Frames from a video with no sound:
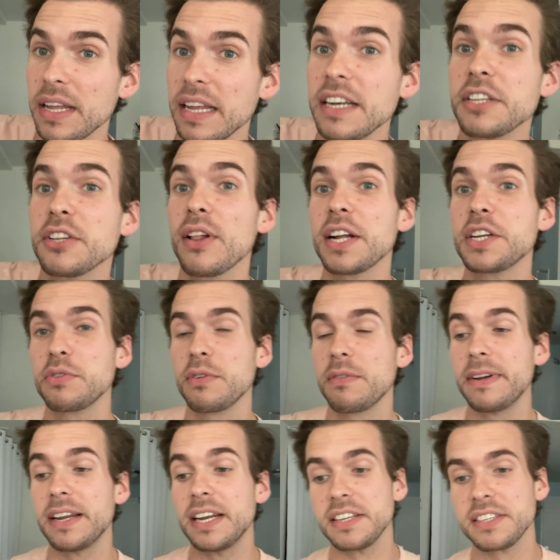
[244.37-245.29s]
Intellectual
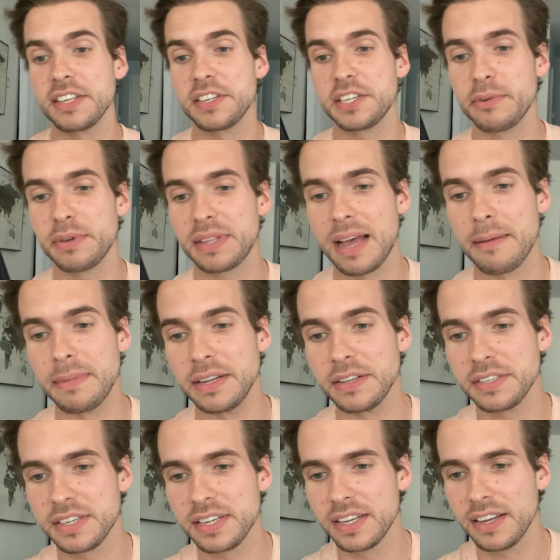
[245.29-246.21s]
fitness, let's see what that
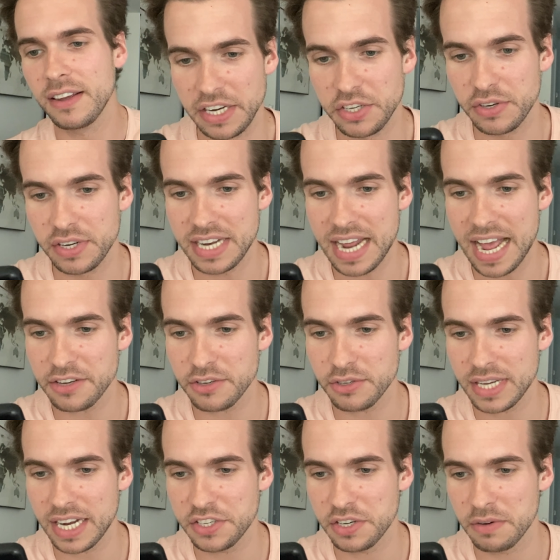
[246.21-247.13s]
means. You need to
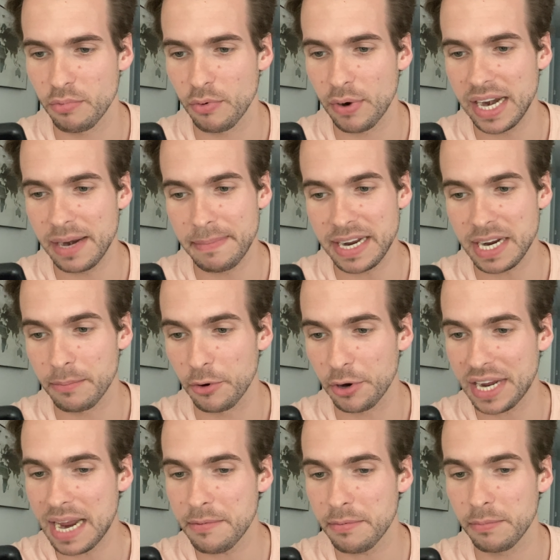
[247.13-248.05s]
exercise your brain and make it more
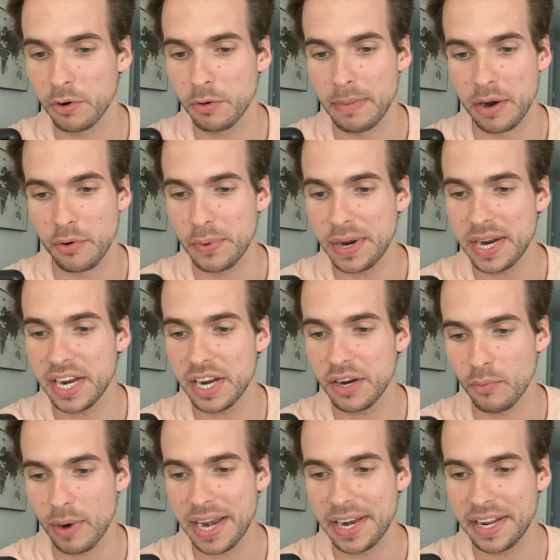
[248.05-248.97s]
capable by
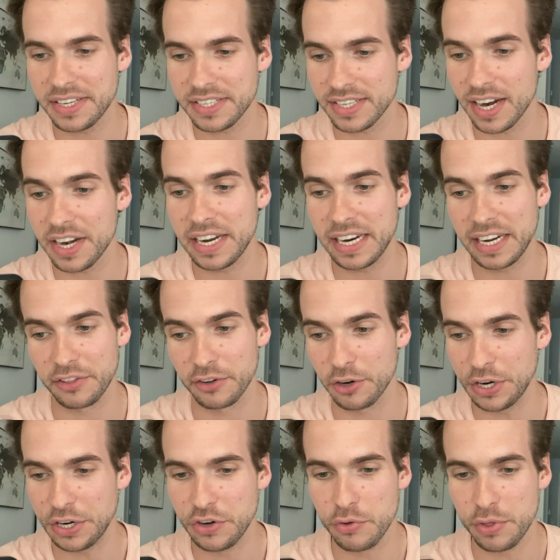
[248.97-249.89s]
reading, writing, studying, and
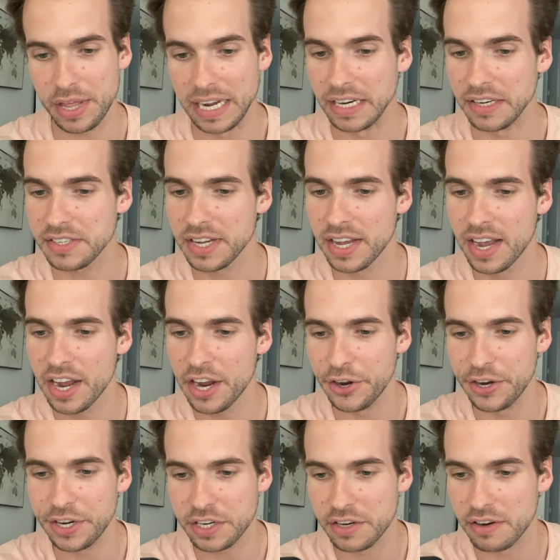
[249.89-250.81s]
learning new things.
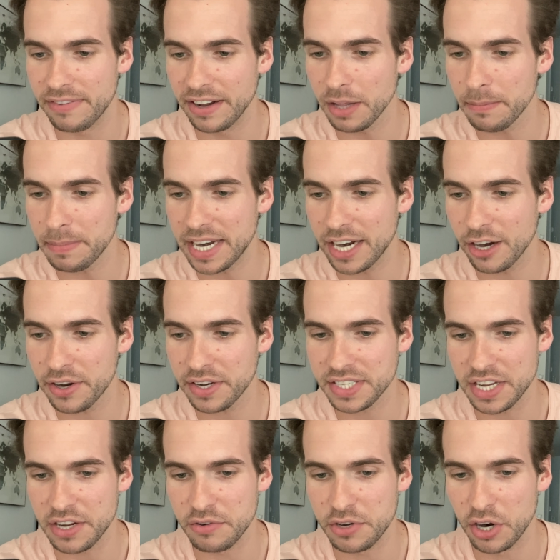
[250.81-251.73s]
You need to develop in
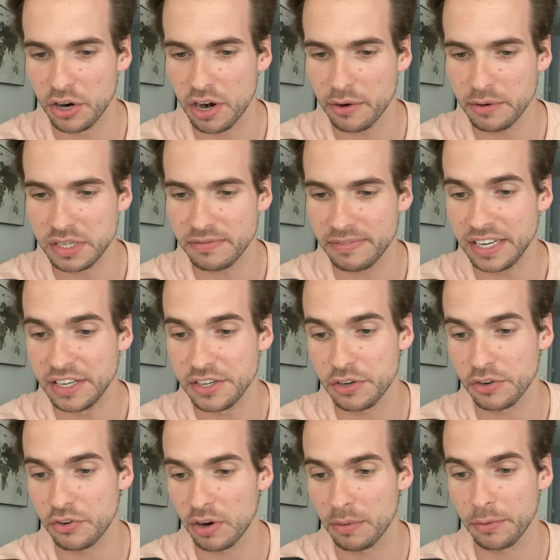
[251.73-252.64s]
areas that you don't always fit
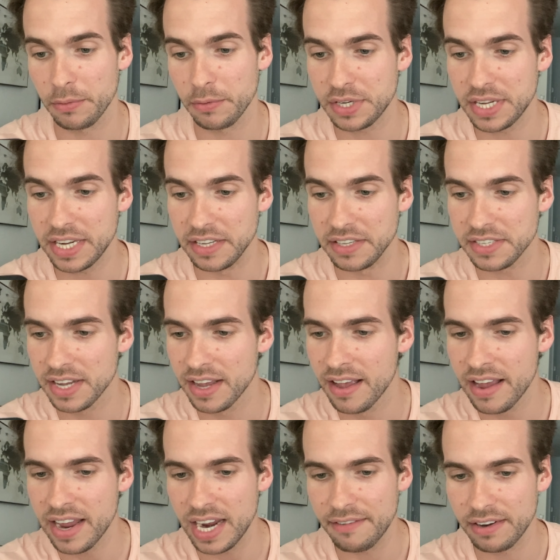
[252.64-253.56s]
into your normal routines.
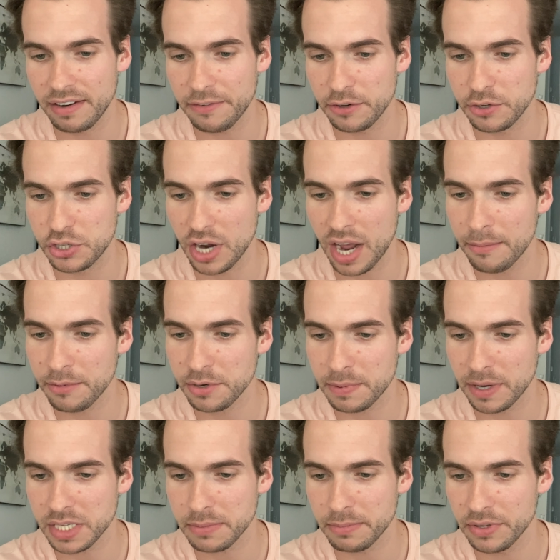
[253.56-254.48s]
Even if your job
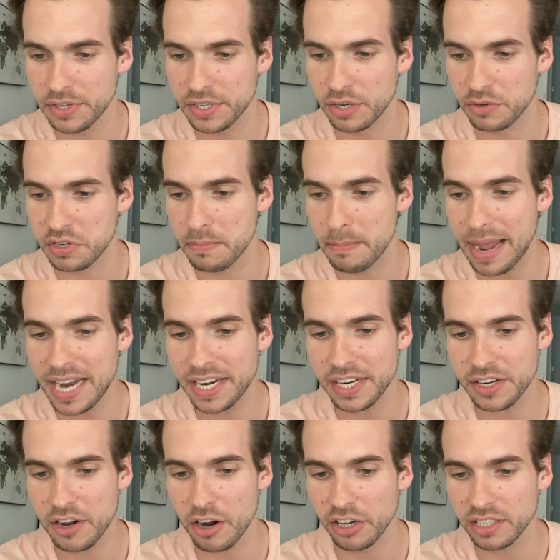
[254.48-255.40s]
responsibilities don't demand
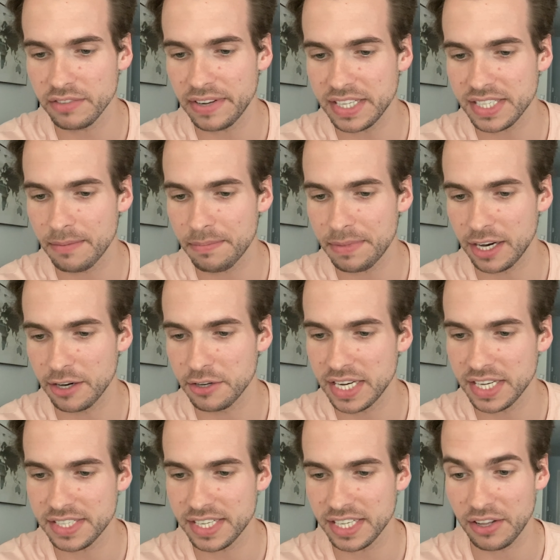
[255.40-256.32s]
it, cultivate something
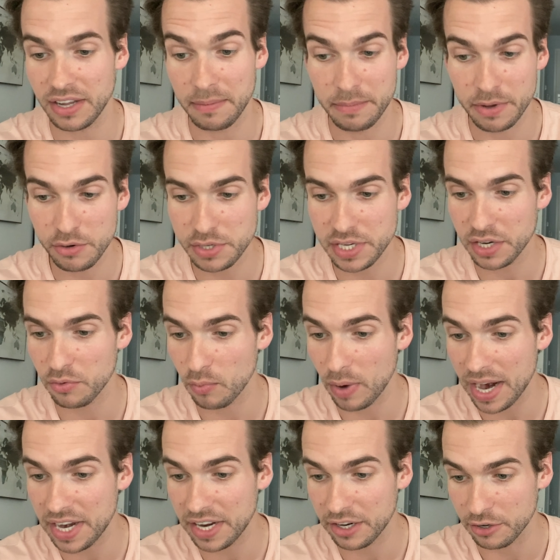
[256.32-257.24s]
artistic like music,
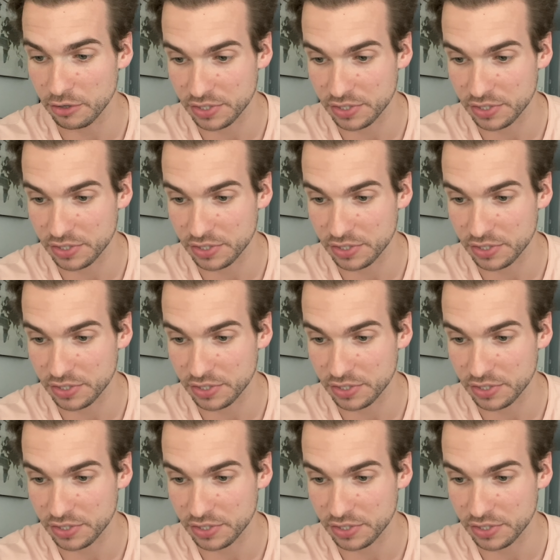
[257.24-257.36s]
writing, or